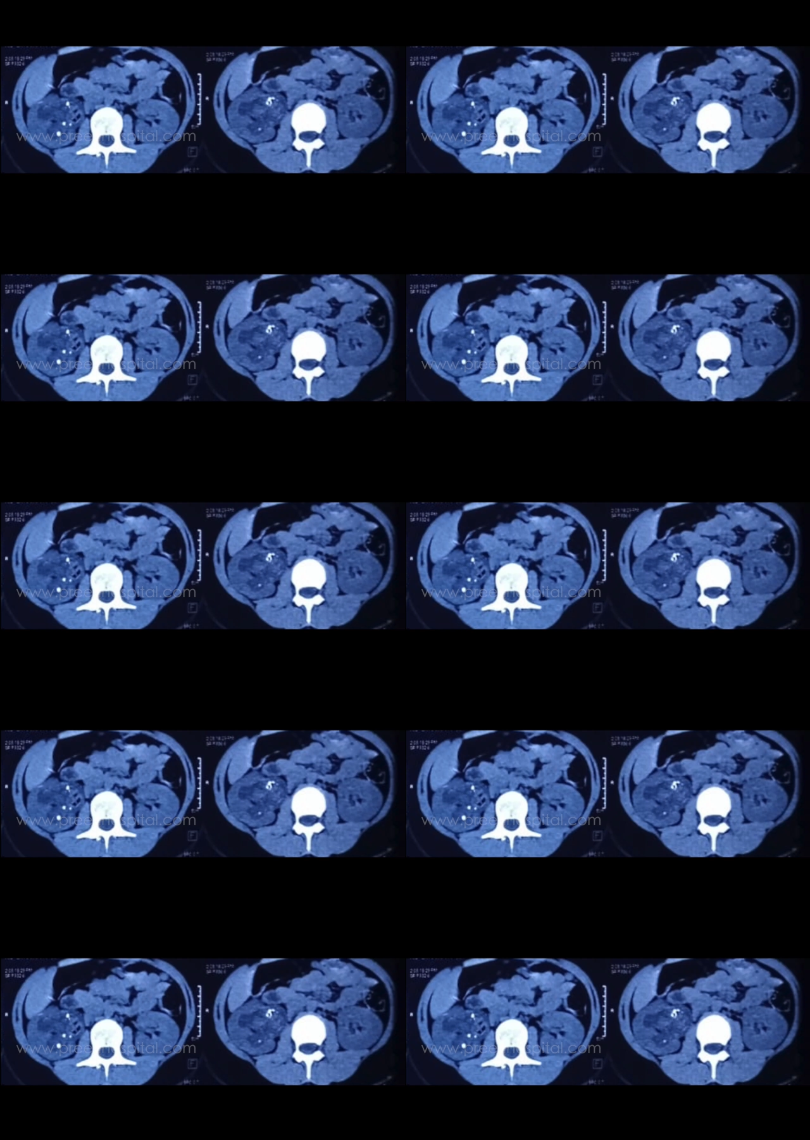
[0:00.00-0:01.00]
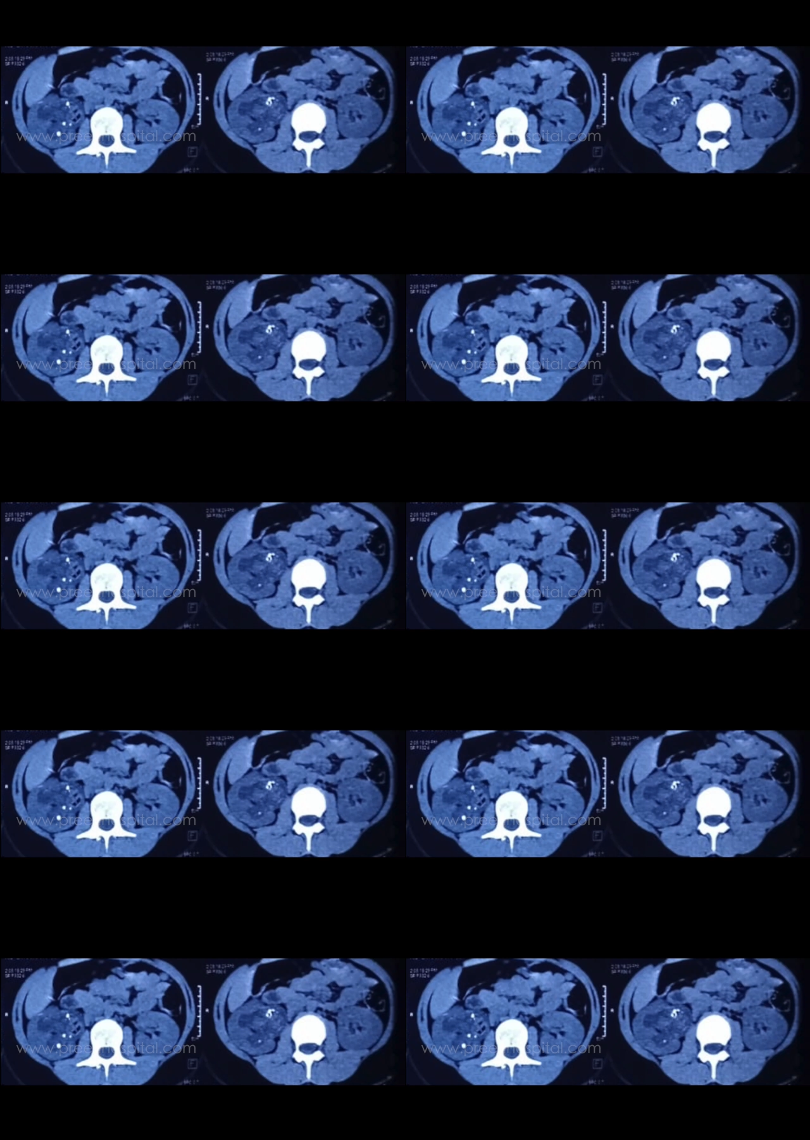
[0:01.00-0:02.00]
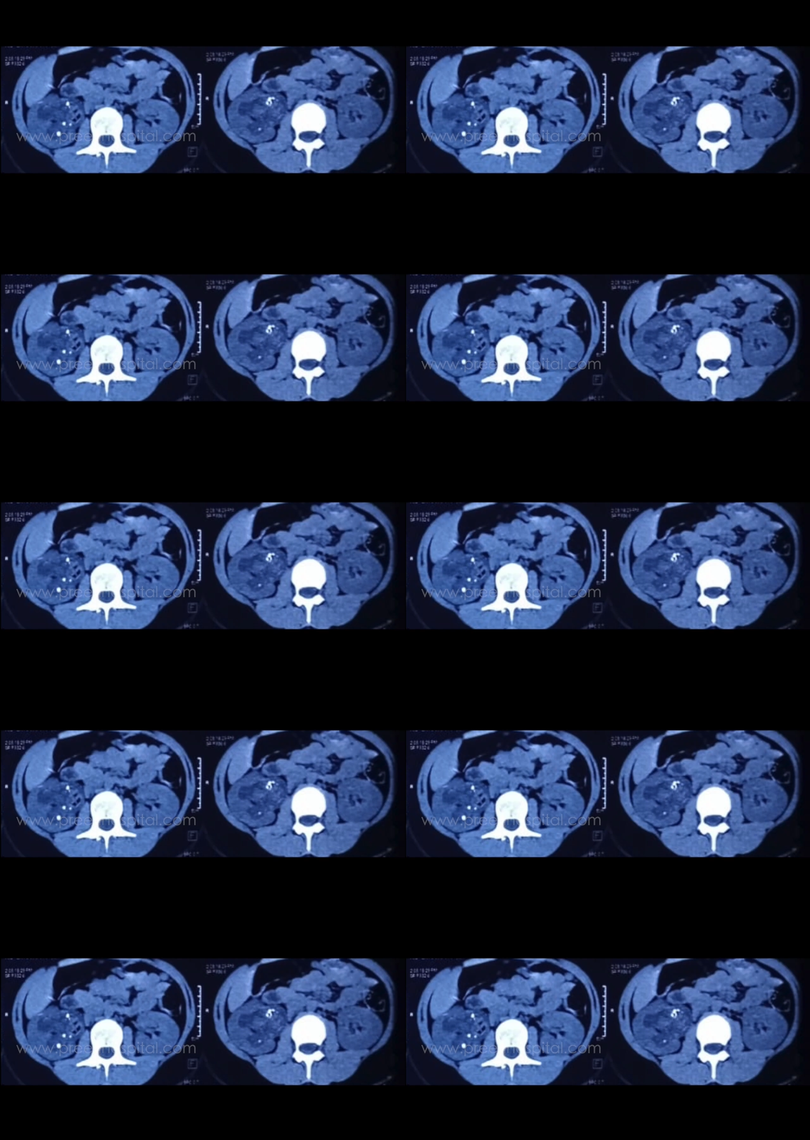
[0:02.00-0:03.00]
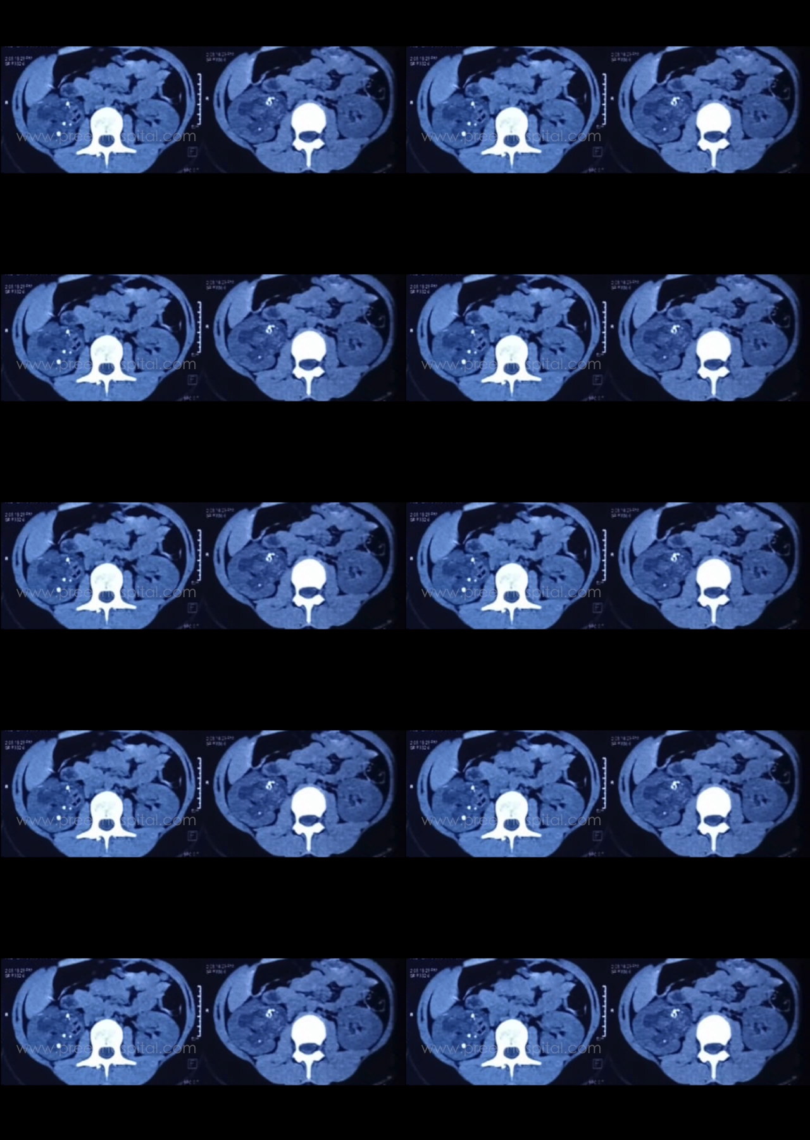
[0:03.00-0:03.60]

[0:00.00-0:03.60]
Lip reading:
Nobody's mouth can be seen.